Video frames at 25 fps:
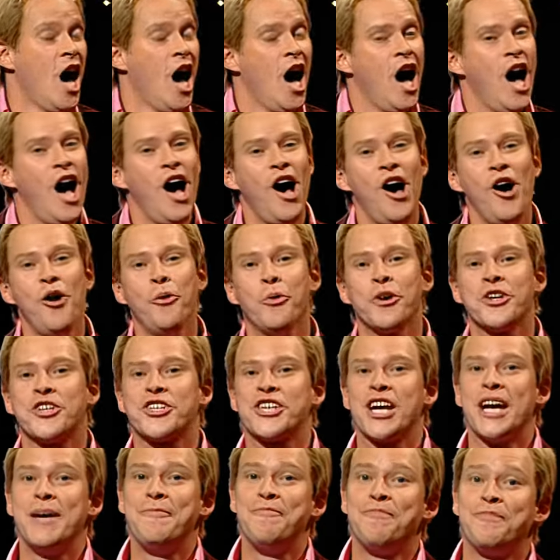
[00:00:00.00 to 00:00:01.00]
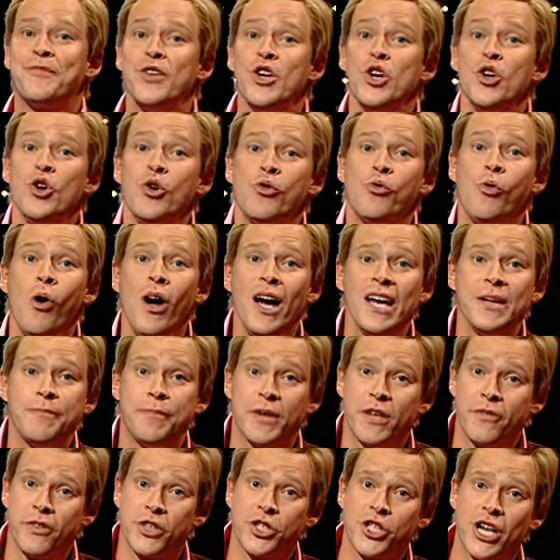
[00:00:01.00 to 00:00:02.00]
Oh, what a shame. Right, bit
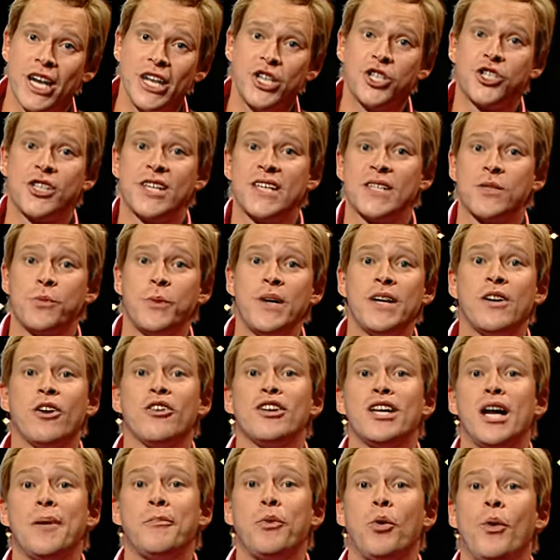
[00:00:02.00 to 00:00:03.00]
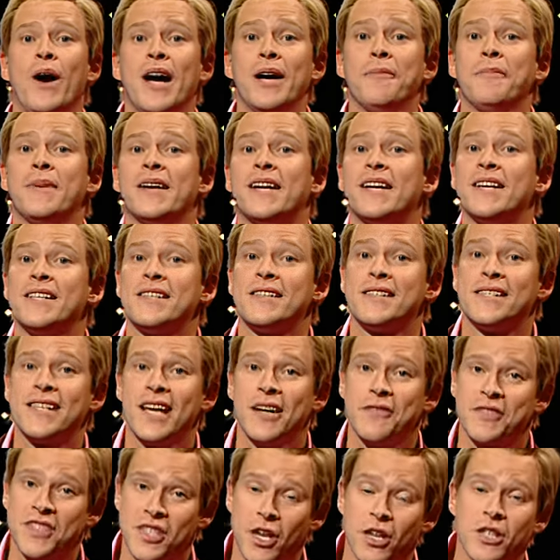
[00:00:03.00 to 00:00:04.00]
of a change this week on Numberwang because instead
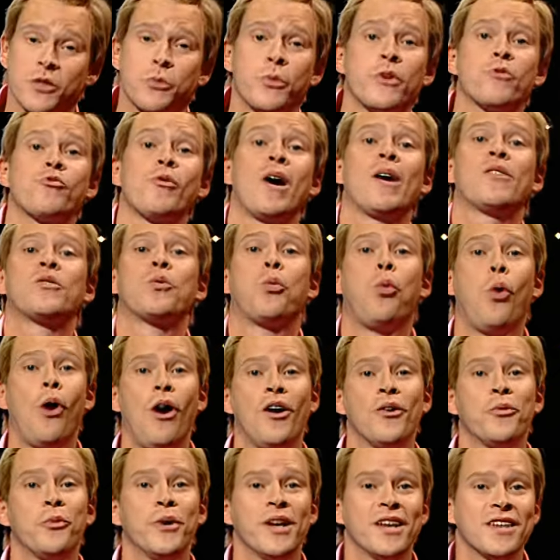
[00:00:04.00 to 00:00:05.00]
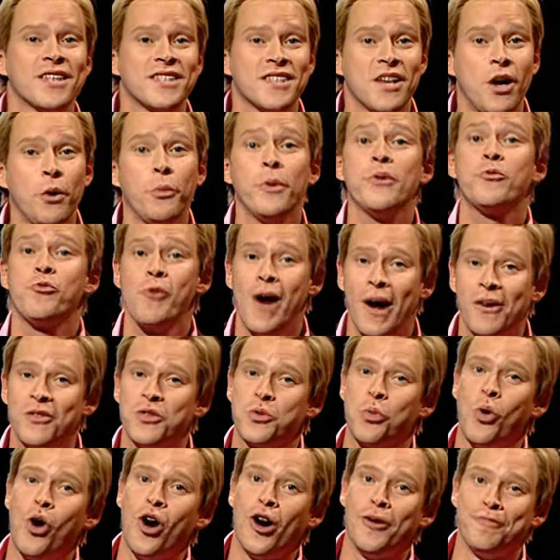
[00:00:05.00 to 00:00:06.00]
of starting with round one, we're going to start with round
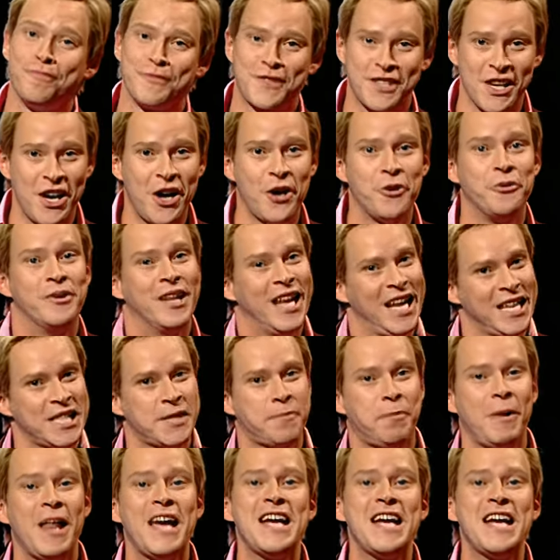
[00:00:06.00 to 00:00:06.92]
one. So let's play